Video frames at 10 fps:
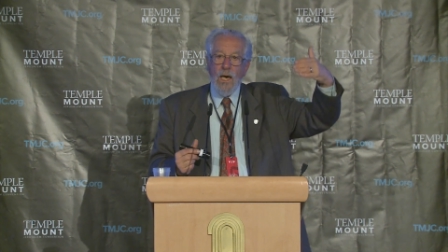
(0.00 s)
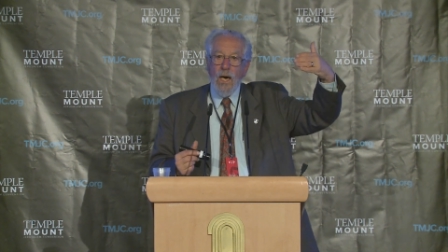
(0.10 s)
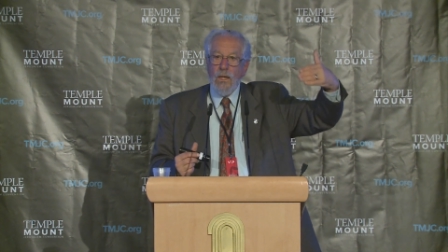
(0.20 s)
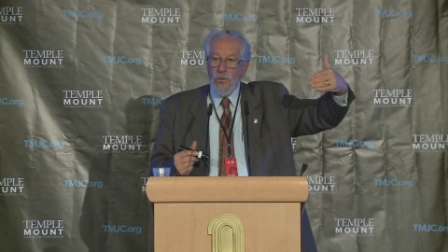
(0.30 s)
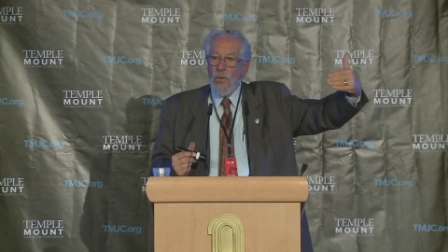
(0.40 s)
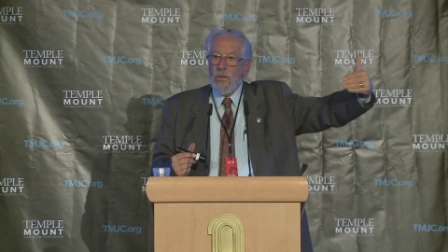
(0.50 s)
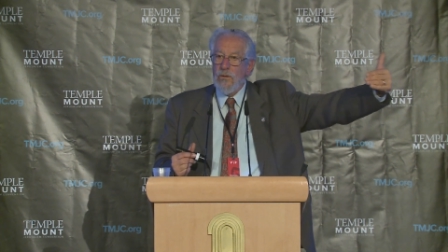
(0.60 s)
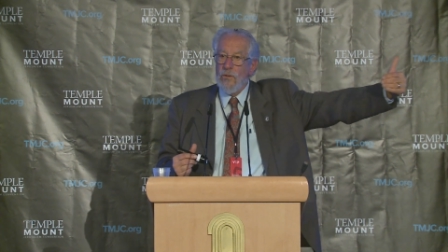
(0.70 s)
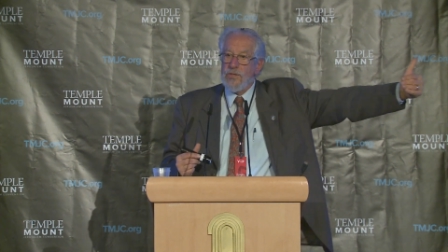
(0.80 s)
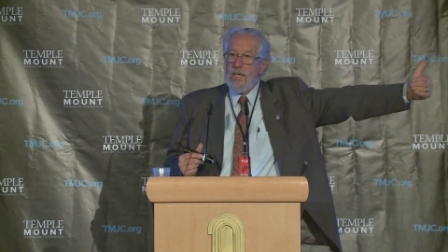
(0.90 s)
along
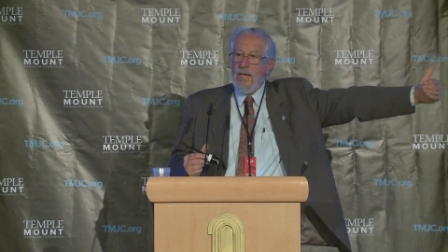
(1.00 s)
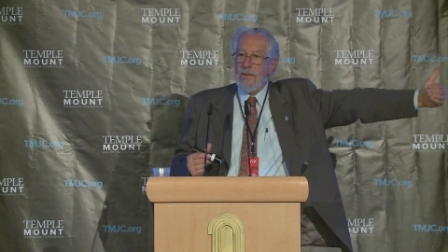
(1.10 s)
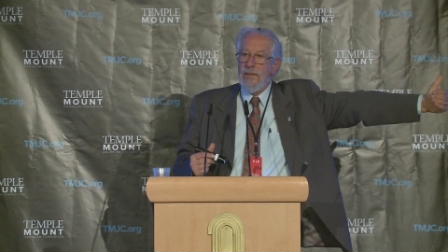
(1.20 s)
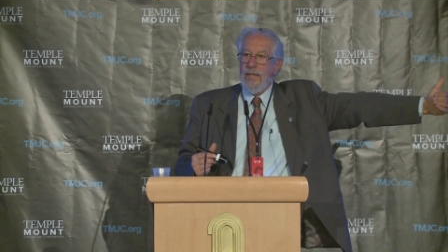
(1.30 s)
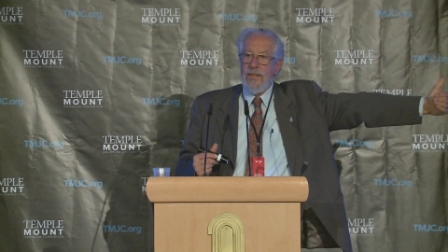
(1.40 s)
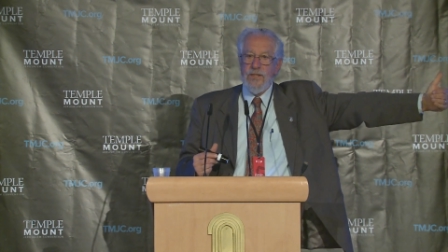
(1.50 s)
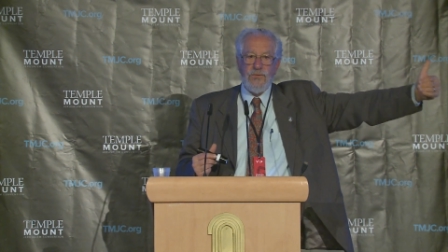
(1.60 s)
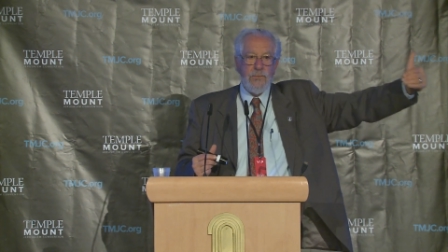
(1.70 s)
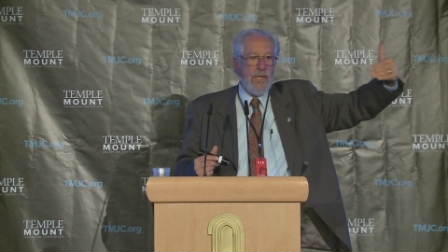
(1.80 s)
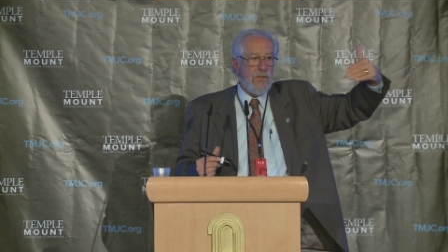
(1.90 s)
those colonnades for
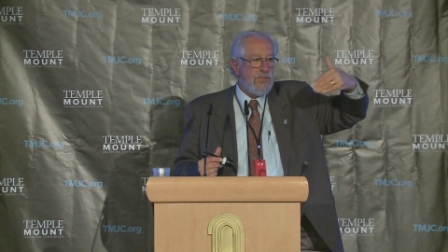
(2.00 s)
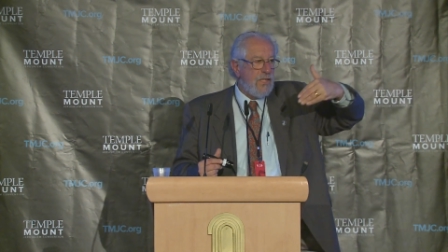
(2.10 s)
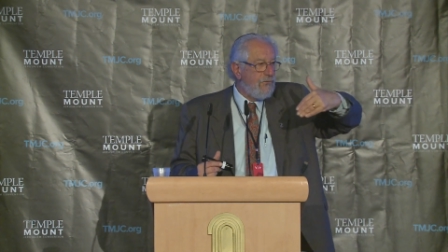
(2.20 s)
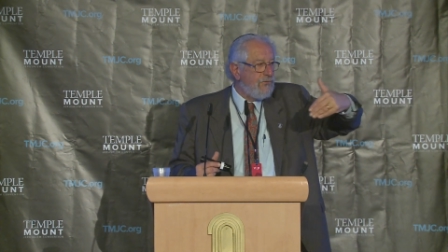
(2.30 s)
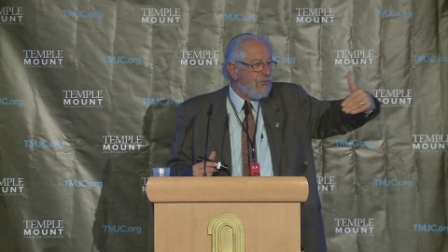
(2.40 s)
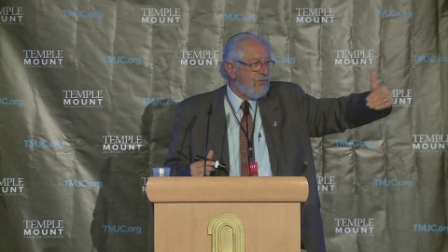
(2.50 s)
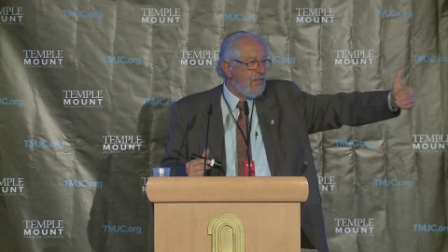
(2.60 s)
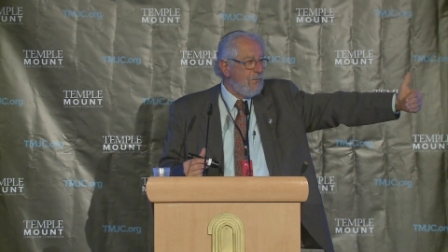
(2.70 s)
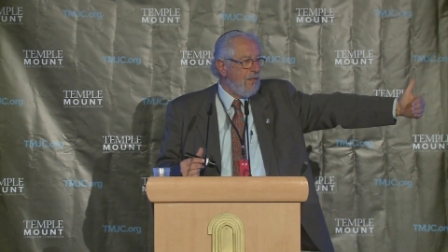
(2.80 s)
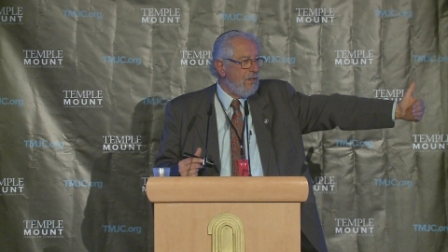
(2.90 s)
about, say, 50
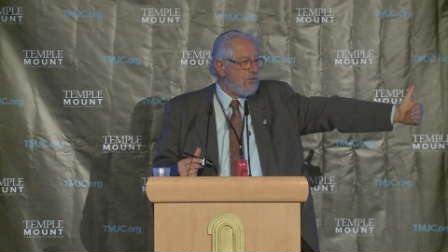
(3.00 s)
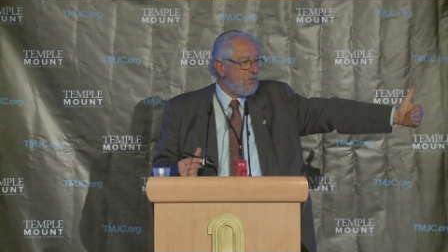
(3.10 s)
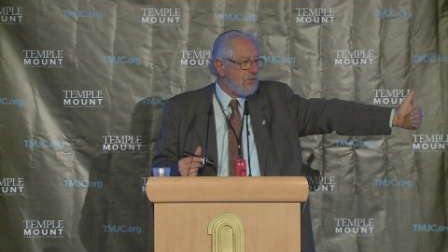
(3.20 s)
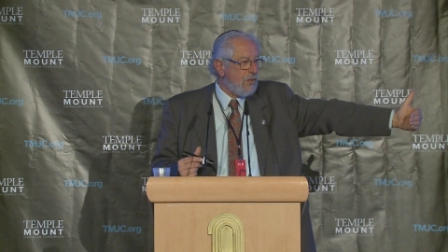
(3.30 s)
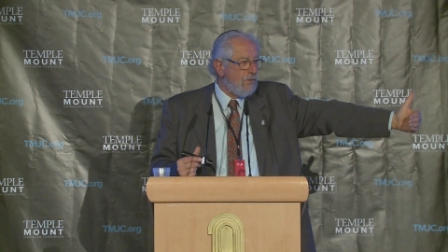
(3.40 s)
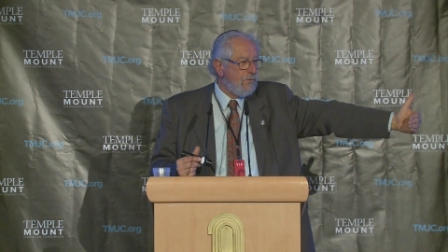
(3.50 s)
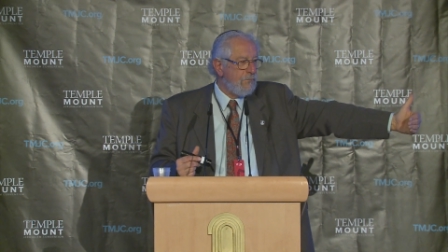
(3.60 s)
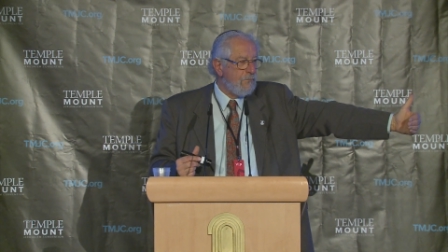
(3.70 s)
meters or so.